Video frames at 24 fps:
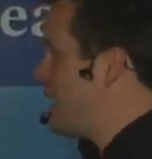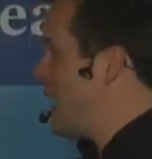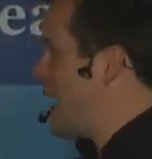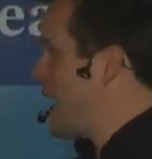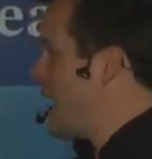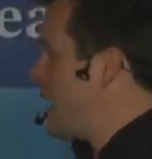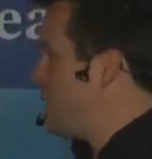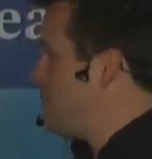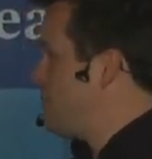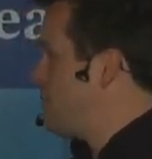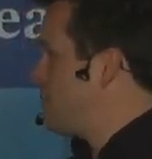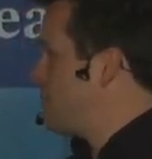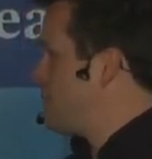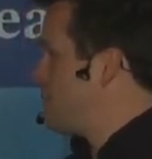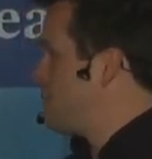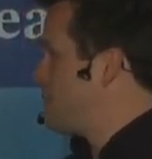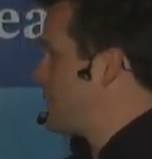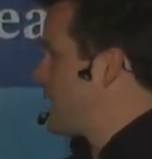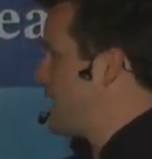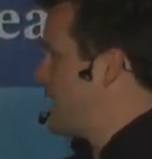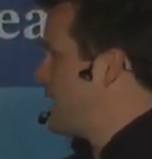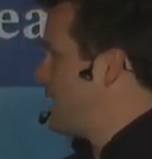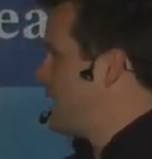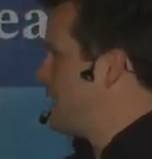Um, but,
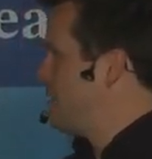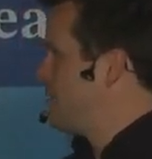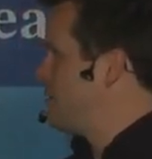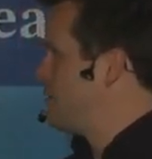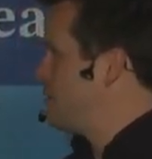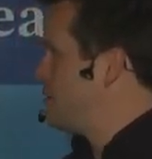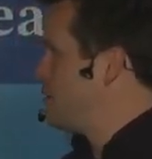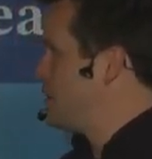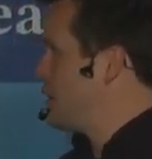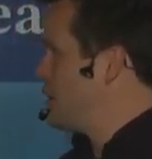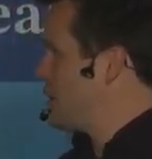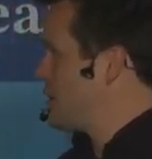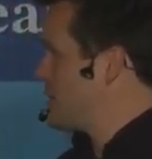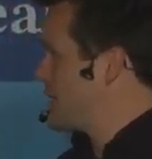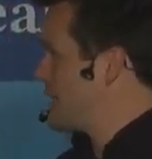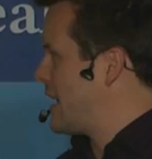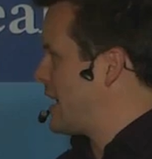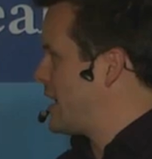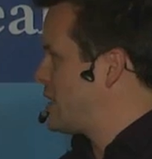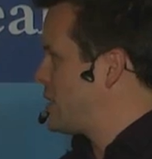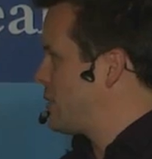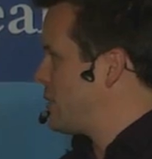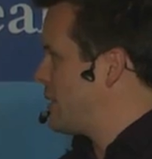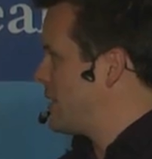but he you know,
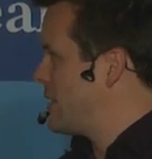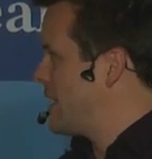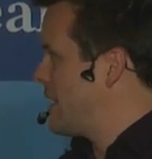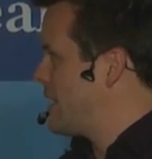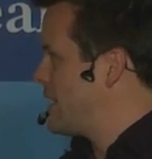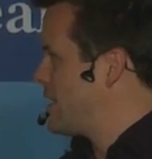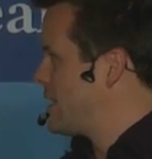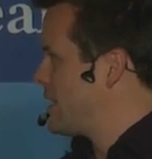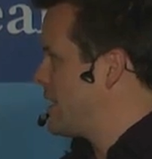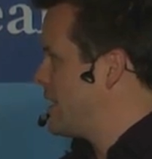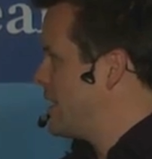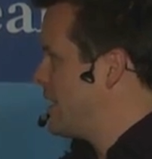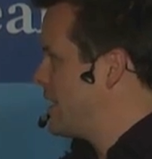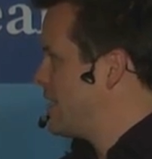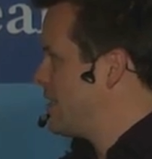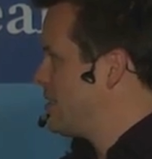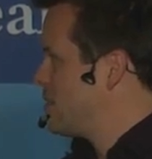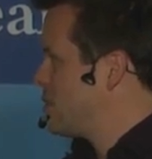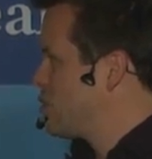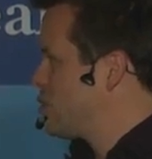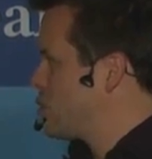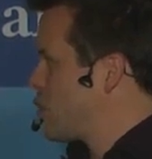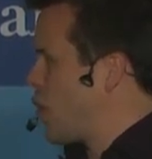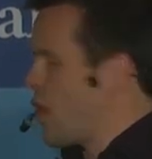started doing these
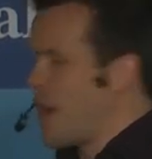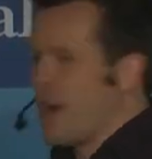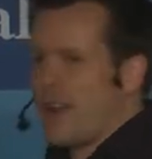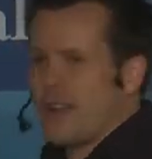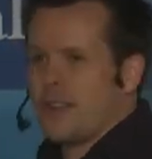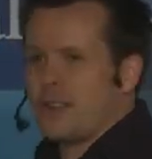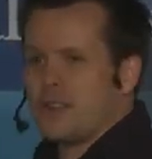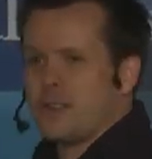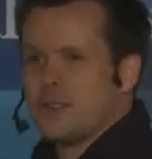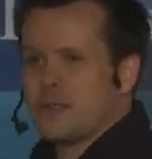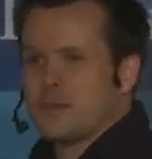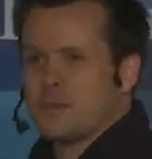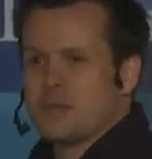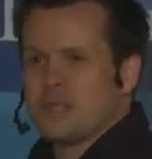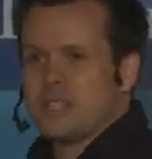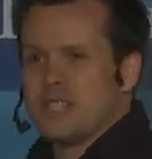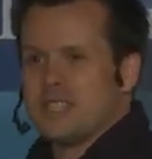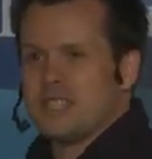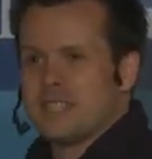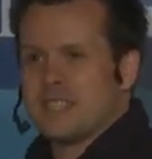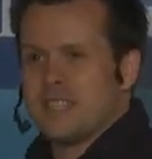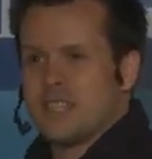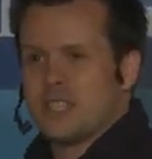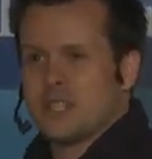triangles, which are
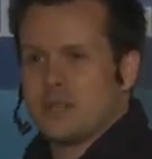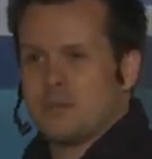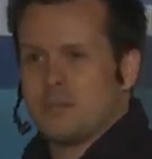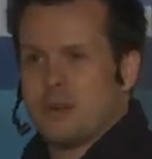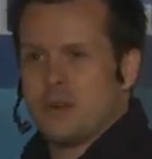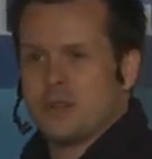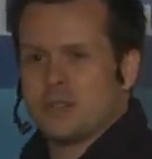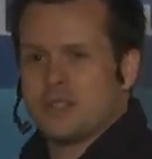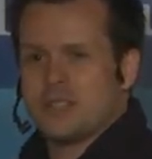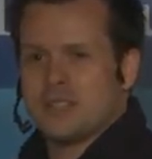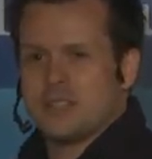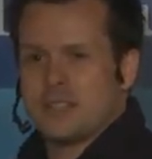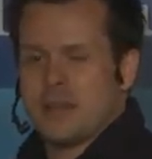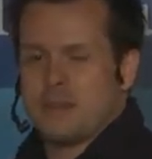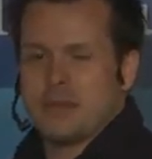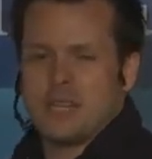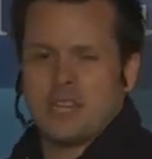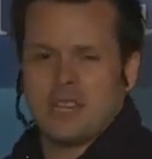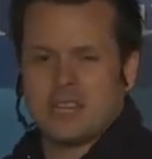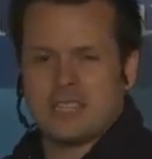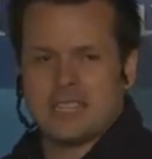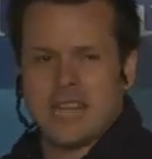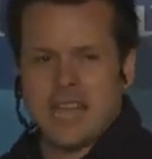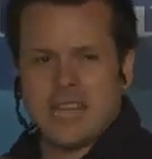decision boxes. I mean,
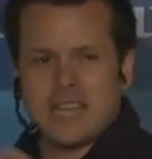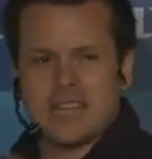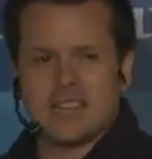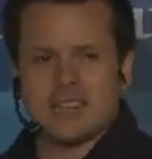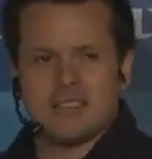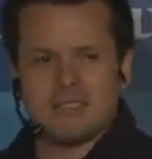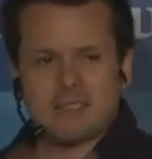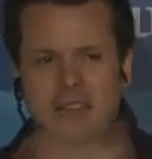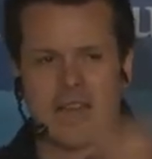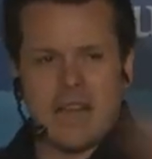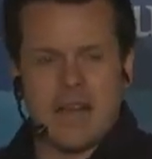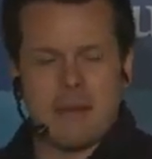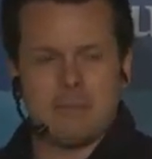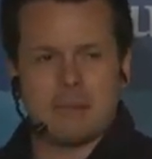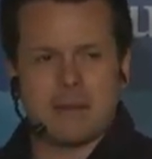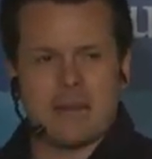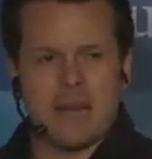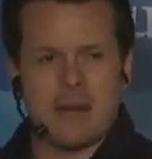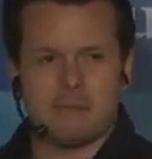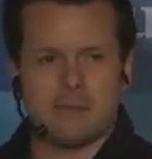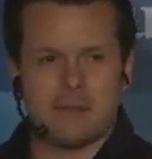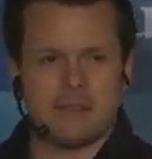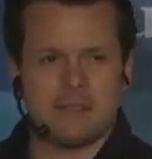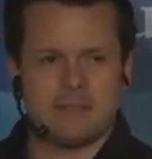you can take it up a
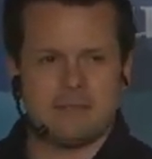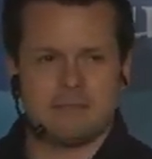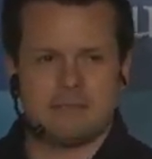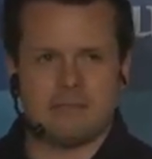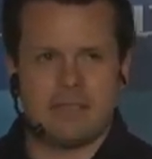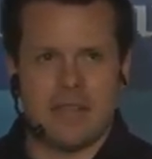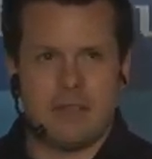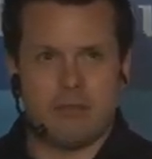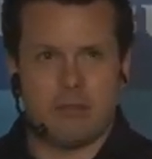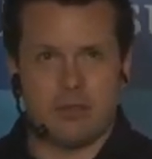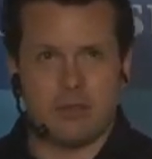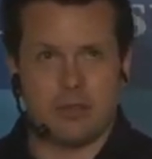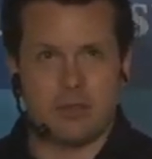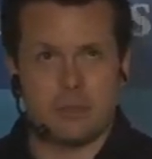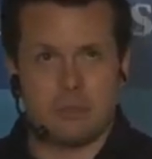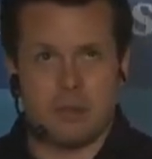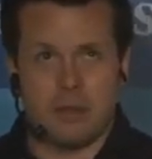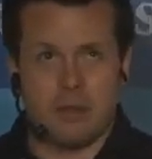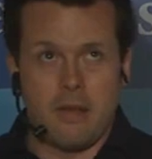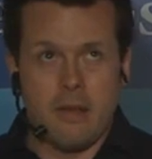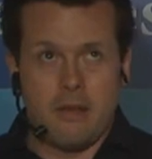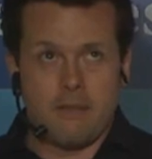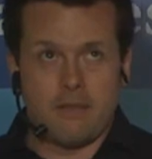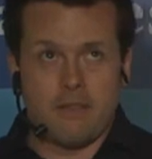couple of levels,
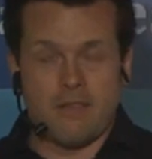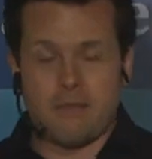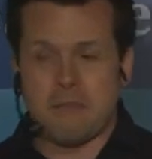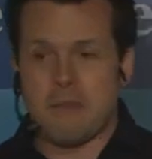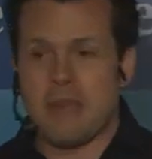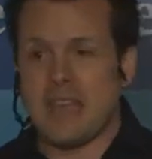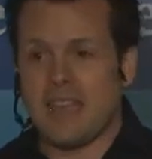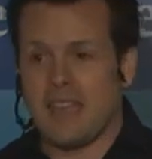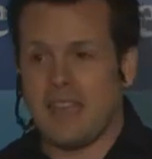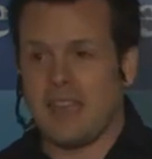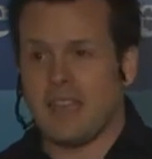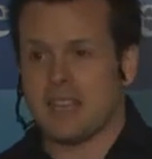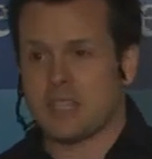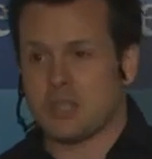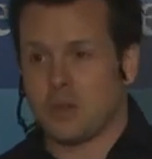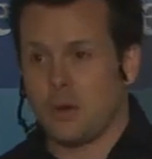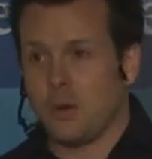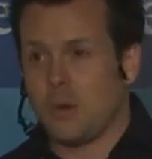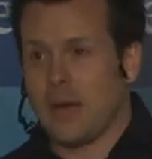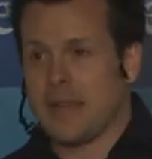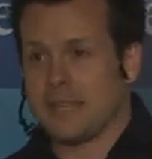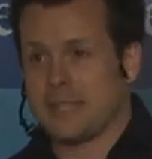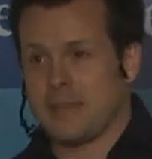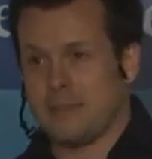but for me, it's
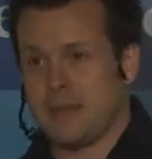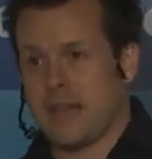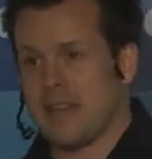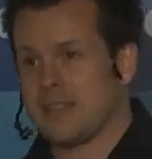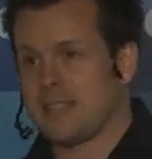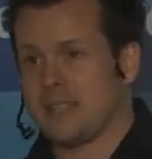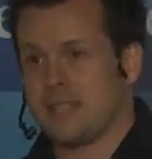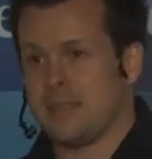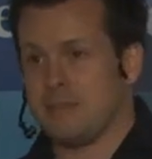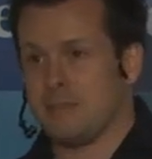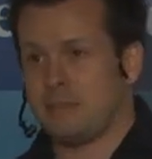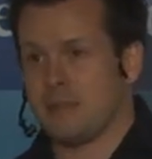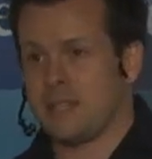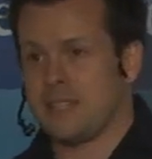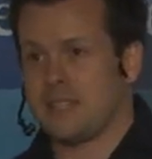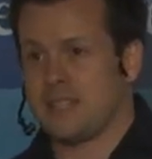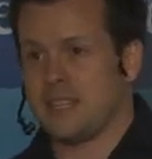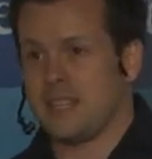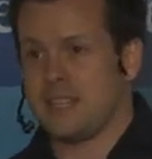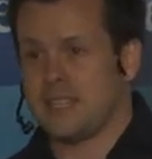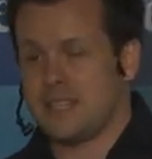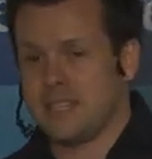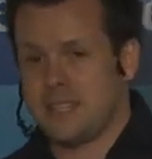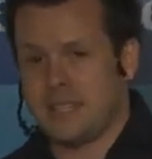always about
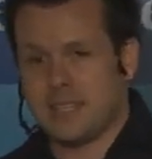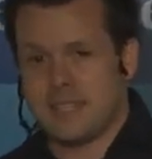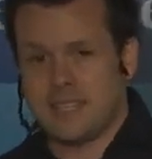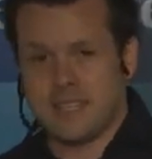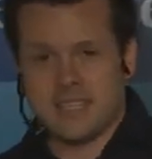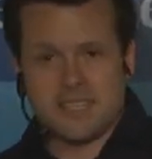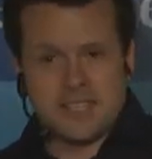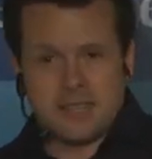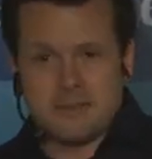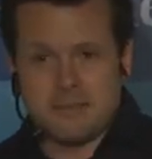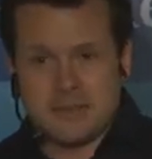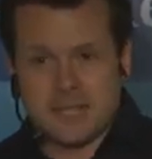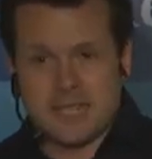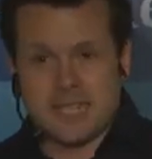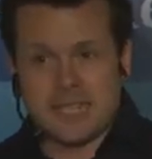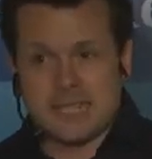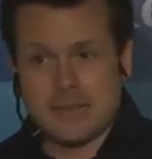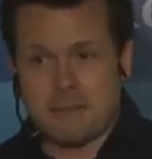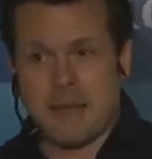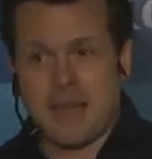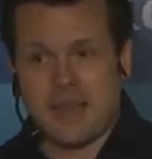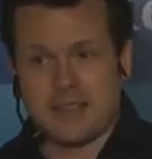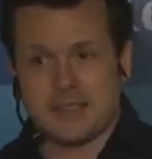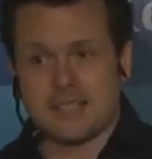simplicity. Systems is
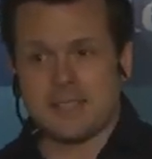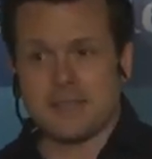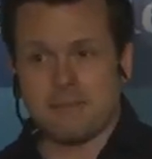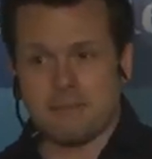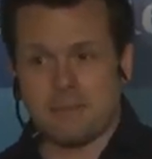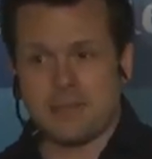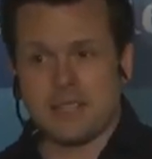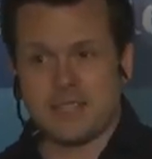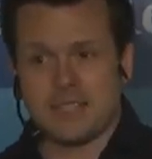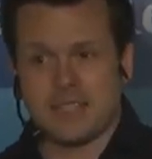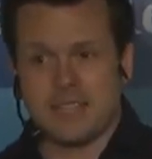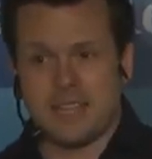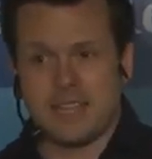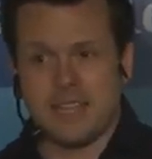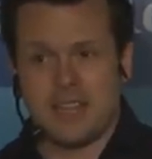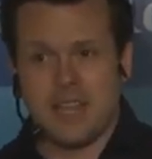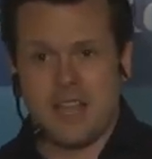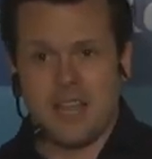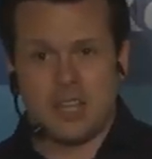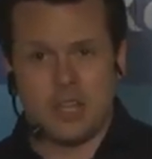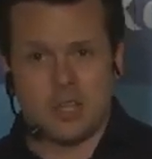about simplicity.